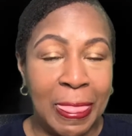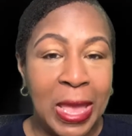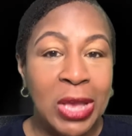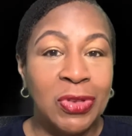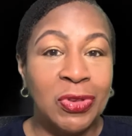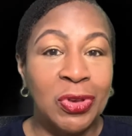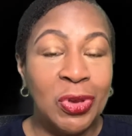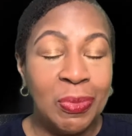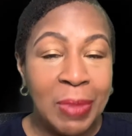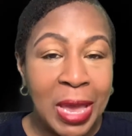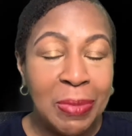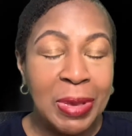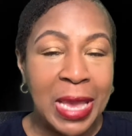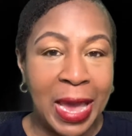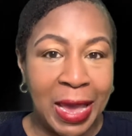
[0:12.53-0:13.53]
So you may
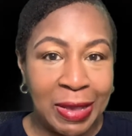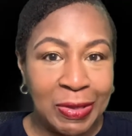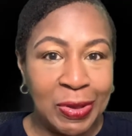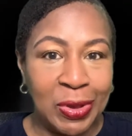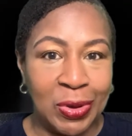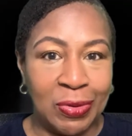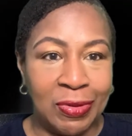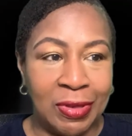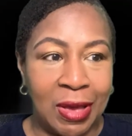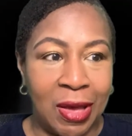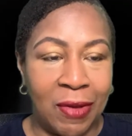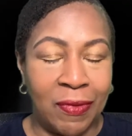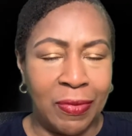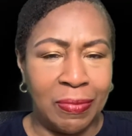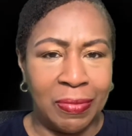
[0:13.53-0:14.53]
be asking yourself,
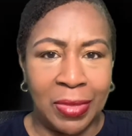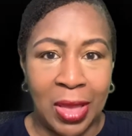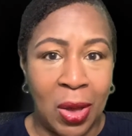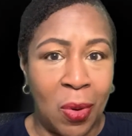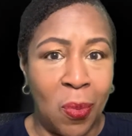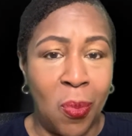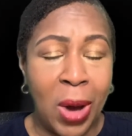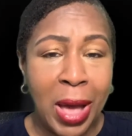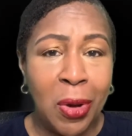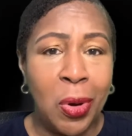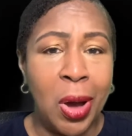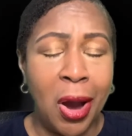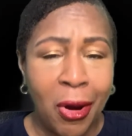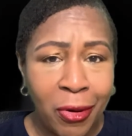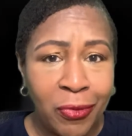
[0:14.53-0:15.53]
why on
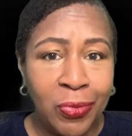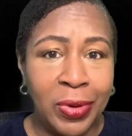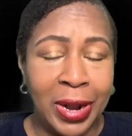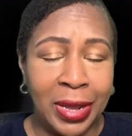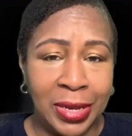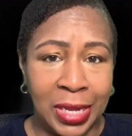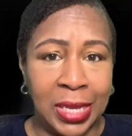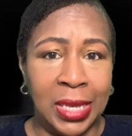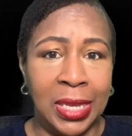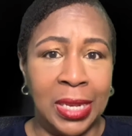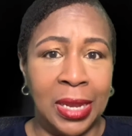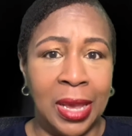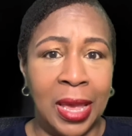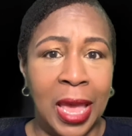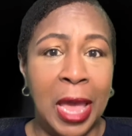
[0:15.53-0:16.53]
earth would I need
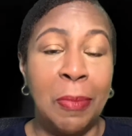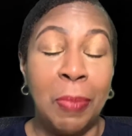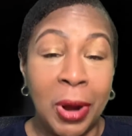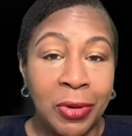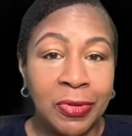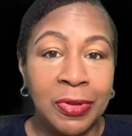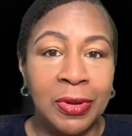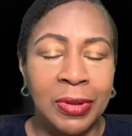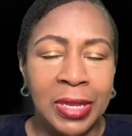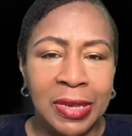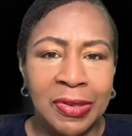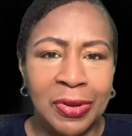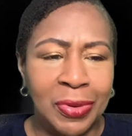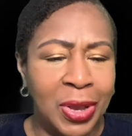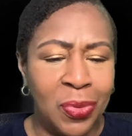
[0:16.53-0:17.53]
a personal
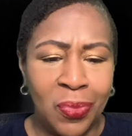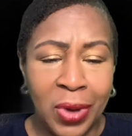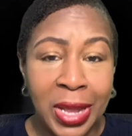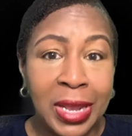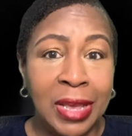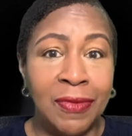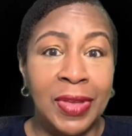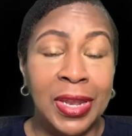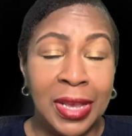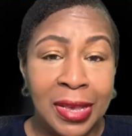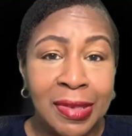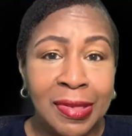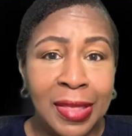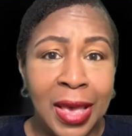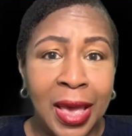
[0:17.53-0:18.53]
listener? And what even is
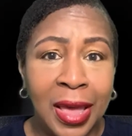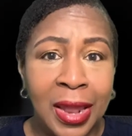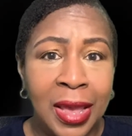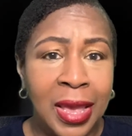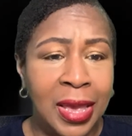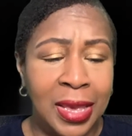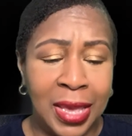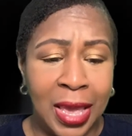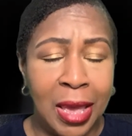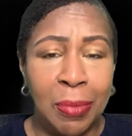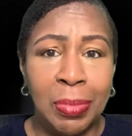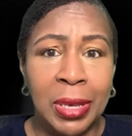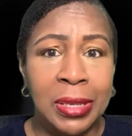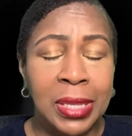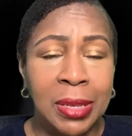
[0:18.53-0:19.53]
that? It can't be
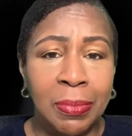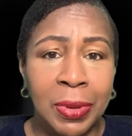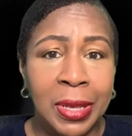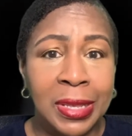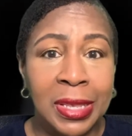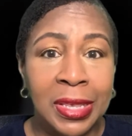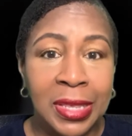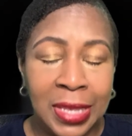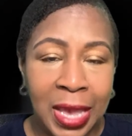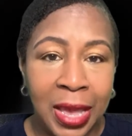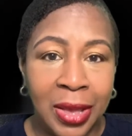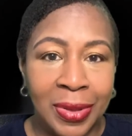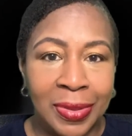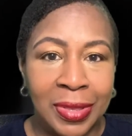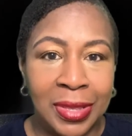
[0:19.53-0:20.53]
as simple as it
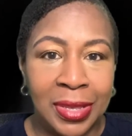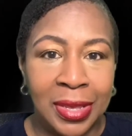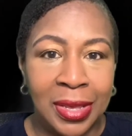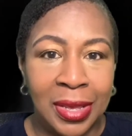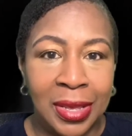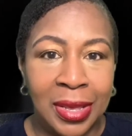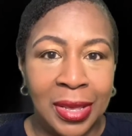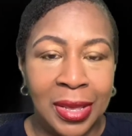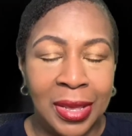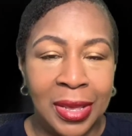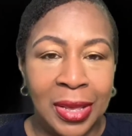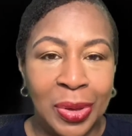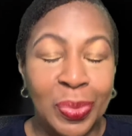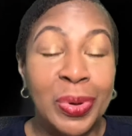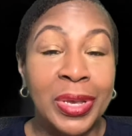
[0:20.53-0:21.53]
sounds.
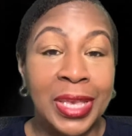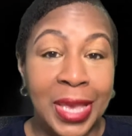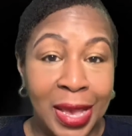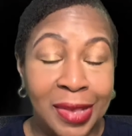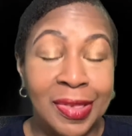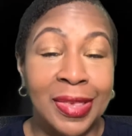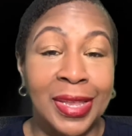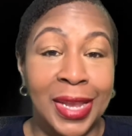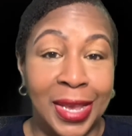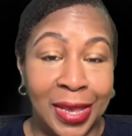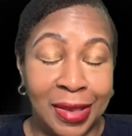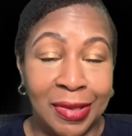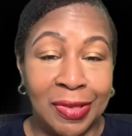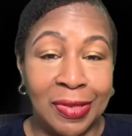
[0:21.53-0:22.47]
Well, yes, it is.